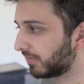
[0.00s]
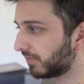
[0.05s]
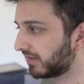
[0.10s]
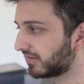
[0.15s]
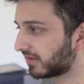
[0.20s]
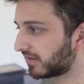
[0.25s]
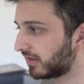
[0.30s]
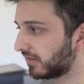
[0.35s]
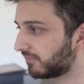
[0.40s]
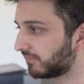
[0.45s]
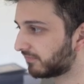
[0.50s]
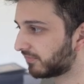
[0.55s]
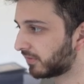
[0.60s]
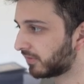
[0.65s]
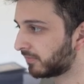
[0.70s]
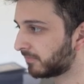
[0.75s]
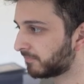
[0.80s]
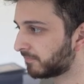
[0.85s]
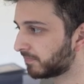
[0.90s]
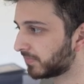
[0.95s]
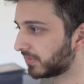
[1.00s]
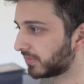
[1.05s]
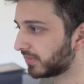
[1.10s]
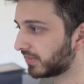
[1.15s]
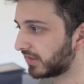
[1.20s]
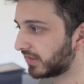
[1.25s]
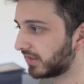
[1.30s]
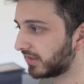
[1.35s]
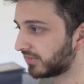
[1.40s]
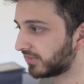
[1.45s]
basically from
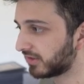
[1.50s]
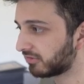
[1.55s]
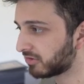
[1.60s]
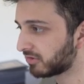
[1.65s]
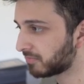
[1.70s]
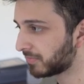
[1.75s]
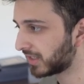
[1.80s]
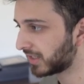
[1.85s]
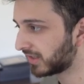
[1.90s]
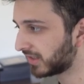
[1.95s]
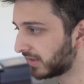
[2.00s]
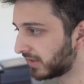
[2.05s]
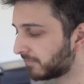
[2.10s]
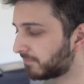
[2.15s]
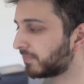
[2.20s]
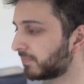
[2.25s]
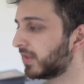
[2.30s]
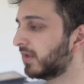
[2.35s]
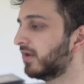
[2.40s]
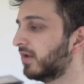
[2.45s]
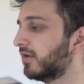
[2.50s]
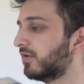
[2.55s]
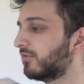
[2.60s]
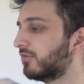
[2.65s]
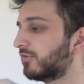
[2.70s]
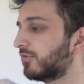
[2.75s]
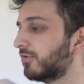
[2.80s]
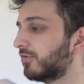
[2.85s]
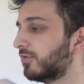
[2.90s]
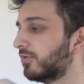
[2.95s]
the Ethereum mainnet
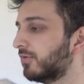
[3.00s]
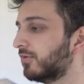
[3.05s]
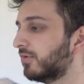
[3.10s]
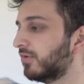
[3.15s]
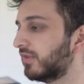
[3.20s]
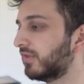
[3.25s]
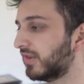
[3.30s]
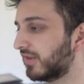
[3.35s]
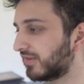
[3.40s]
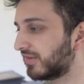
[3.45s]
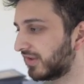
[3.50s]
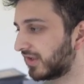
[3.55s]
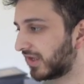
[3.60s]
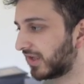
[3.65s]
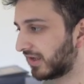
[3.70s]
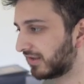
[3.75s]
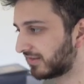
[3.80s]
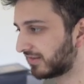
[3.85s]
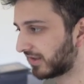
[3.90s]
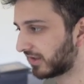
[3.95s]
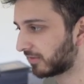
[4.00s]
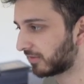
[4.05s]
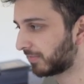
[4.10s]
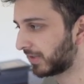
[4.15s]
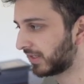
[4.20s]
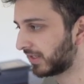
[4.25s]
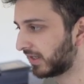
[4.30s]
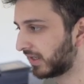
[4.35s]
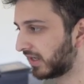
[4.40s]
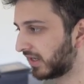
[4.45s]
to the zkSync
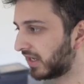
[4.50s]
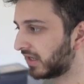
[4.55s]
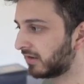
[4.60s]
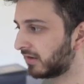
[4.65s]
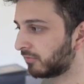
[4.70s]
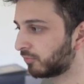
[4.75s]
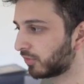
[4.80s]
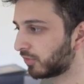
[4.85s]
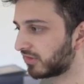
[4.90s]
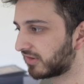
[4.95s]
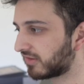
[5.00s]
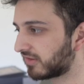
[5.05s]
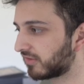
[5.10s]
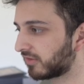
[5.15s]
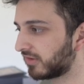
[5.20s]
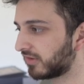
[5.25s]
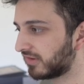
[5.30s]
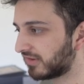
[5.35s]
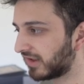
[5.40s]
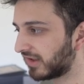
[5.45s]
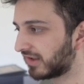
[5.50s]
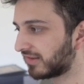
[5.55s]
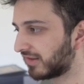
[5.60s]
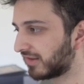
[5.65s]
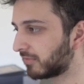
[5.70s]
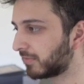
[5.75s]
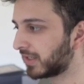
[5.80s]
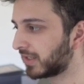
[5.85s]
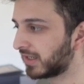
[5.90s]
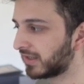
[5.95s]
mainnet. And once it's on the
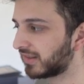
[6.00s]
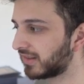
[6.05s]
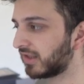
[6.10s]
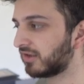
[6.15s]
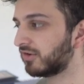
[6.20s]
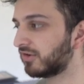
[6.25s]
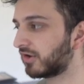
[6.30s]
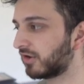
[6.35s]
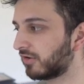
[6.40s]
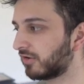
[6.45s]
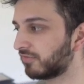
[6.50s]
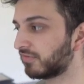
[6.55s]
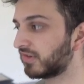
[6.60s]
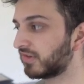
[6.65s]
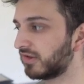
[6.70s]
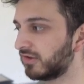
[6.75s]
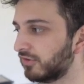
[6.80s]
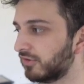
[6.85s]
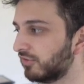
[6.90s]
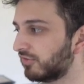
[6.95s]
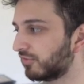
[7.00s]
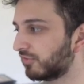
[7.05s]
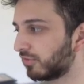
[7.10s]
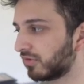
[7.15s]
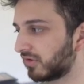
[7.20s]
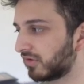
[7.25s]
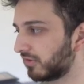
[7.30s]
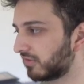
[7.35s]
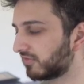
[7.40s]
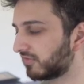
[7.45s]
zkSync mainnet, then you can obviously use
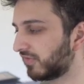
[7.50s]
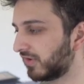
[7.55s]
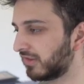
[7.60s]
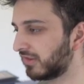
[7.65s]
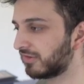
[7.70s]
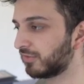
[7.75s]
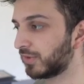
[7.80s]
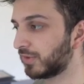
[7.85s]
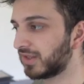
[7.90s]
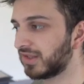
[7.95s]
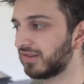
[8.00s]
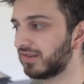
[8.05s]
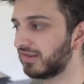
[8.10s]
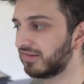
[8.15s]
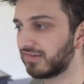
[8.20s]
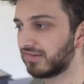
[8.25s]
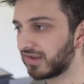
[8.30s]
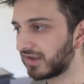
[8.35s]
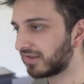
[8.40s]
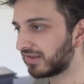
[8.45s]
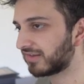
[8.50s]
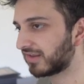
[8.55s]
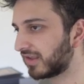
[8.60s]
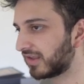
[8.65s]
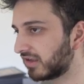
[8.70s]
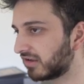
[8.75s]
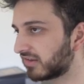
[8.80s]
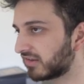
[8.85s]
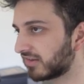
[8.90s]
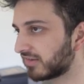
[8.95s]
all of those funds within the zkSync
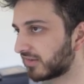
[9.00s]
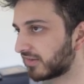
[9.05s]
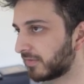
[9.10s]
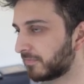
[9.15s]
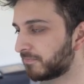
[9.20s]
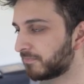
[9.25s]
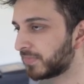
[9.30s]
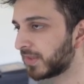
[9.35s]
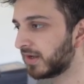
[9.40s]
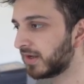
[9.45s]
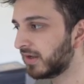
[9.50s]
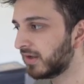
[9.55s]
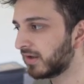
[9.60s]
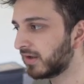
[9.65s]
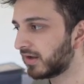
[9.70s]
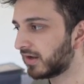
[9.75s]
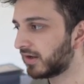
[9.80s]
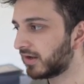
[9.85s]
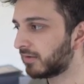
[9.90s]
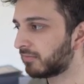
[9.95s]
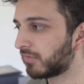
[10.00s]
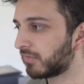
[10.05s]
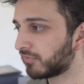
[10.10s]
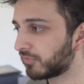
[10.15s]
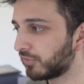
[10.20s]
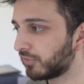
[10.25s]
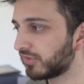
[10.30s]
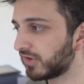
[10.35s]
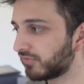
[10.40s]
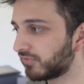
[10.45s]
ecosystem.
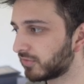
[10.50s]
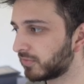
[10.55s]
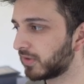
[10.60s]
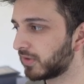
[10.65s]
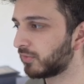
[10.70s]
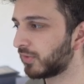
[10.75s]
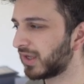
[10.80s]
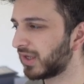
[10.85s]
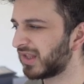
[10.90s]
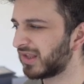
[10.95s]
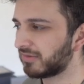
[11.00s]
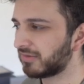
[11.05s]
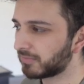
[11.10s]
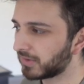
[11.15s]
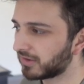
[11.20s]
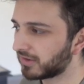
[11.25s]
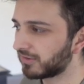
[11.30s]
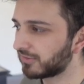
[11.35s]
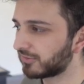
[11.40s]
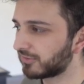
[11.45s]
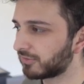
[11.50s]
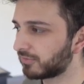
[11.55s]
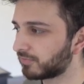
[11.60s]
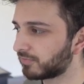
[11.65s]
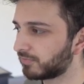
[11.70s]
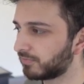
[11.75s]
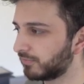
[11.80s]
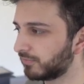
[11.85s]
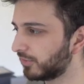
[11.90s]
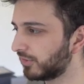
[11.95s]
Of course, you have to be aware that because you're
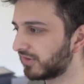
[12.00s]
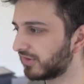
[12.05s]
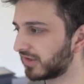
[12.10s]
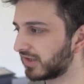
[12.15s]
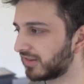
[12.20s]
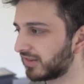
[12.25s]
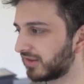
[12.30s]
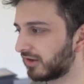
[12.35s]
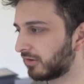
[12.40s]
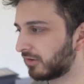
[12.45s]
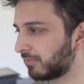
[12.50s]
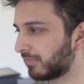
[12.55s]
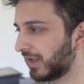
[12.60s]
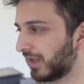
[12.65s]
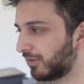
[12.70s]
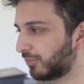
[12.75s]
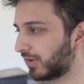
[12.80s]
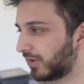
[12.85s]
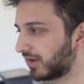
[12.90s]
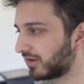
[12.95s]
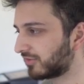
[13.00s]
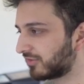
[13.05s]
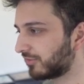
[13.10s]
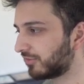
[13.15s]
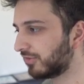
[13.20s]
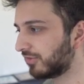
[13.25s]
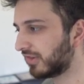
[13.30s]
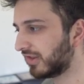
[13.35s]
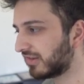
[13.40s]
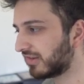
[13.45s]
using the Ethereum network to
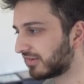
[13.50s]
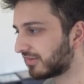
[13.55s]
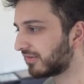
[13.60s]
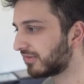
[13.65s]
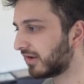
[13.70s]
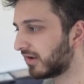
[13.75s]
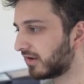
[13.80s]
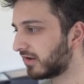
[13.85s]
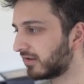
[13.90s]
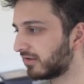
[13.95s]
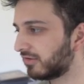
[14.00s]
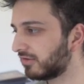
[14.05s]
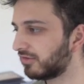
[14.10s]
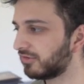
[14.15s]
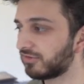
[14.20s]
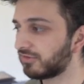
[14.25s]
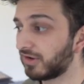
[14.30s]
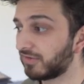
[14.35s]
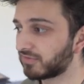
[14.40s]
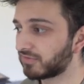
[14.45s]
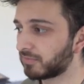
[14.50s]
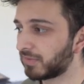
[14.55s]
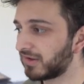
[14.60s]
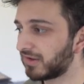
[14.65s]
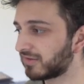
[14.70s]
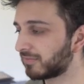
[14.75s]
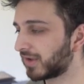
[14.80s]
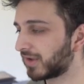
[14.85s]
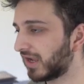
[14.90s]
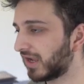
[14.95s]
do this, you do have to pay some